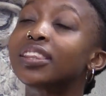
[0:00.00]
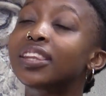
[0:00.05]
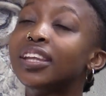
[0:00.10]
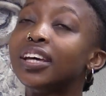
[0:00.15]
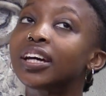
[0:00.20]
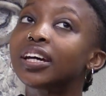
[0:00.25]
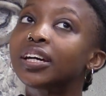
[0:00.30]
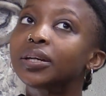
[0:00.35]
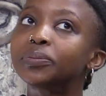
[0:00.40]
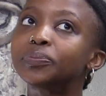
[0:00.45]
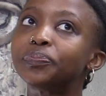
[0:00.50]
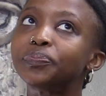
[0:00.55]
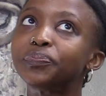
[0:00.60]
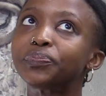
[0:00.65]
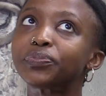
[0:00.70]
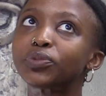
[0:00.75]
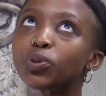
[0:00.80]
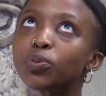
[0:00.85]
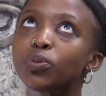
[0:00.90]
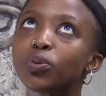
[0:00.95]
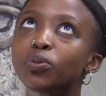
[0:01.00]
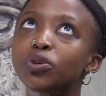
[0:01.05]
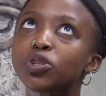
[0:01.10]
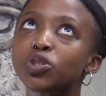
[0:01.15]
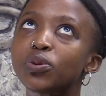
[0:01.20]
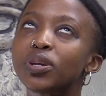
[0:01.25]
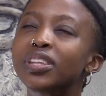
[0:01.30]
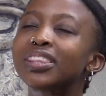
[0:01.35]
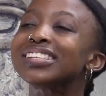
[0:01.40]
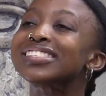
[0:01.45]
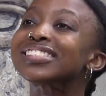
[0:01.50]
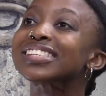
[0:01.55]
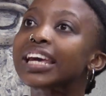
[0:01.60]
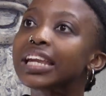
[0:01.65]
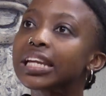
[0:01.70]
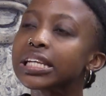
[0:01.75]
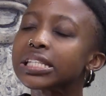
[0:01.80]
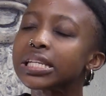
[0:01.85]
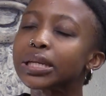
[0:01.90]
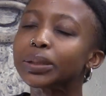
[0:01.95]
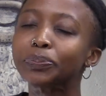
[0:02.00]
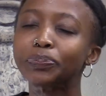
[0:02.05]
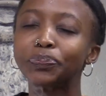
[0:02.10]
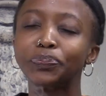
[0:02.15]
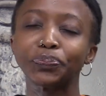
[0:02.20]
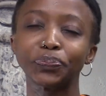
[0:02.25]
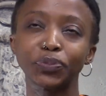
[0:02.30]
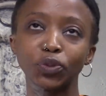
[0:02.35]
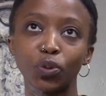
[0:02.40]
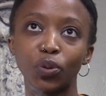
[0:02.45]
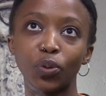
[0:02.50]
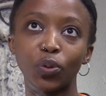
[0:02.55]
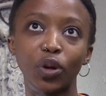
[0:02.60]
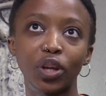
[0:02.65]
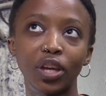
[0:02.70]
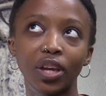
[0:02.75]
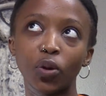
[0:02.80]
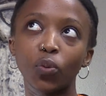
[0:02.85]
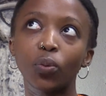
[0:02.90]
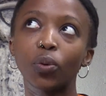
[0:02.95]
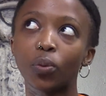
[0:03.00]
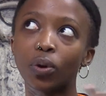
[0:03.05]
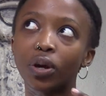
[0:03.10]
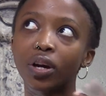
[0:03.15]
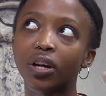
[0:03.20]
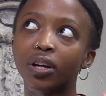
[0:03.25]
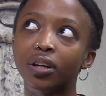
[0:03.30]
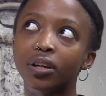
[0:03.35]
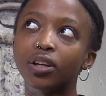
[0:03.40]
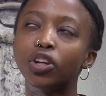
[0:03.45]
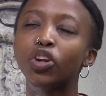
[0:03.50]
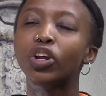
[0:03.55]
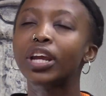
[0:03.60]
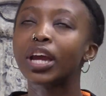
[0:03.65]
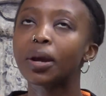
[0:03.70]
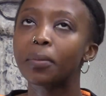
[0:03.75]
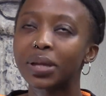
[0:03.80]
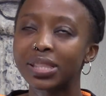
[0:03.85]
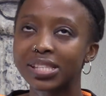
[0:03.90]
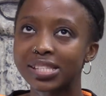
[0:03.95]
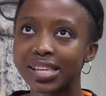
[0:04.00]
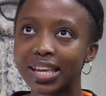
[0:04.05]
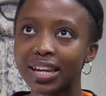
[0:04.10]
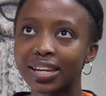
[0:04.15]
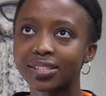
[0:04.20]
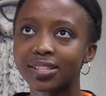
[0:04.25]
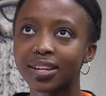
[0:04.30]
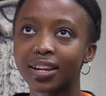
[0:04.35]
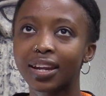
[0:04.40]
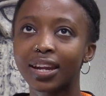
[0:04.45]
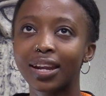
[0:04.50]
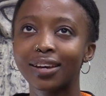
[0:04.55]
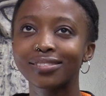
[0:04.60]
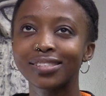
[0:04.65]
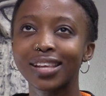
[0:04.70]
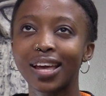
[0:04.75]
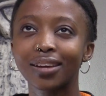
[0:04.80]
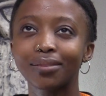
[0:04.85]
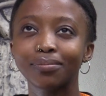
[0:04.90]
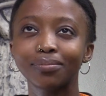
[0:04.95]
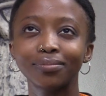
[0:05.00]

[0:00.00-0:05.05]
the skeleton. We were learning about the skeleton. And I was like,